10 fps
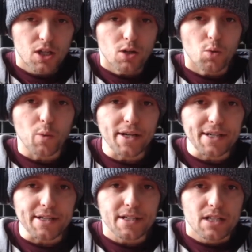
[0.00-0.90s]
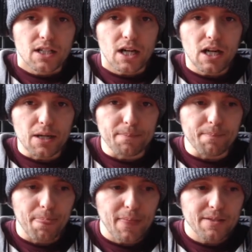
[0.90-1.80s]
we
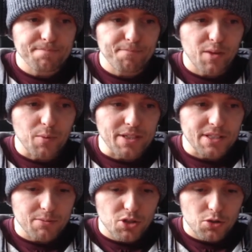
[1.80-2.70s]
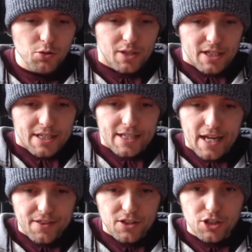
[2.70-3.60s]
seem to
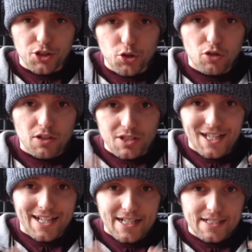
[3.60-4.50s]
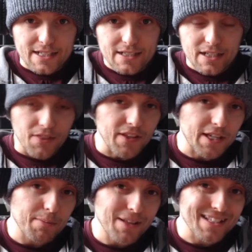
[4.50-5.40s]
get the neurons connecting and thinking
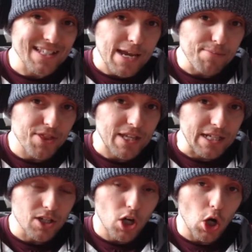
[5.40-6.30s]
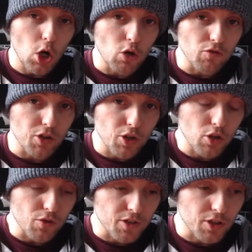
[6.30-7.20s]
about the same thing over and
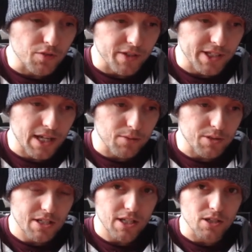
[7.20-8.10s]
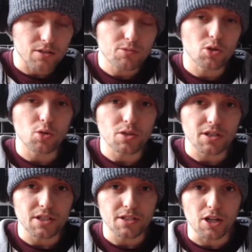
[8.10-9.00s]
over and over again, which then
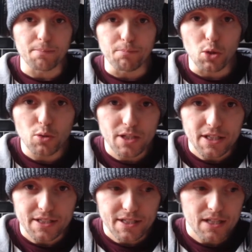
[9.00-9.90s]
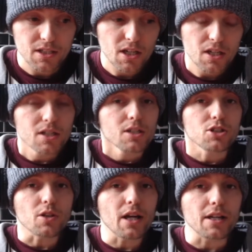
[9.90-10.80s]
causes a mood, he says.
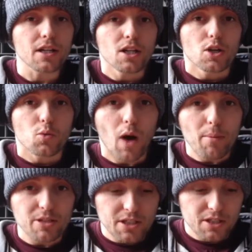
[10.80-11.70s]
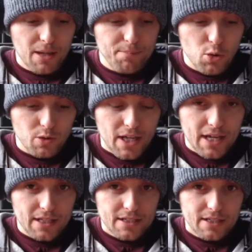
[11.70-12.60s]
So then what happens is that mood
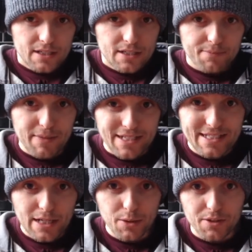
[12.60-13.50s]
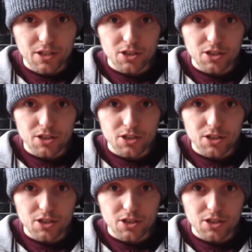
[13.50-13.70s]
then may stay with you.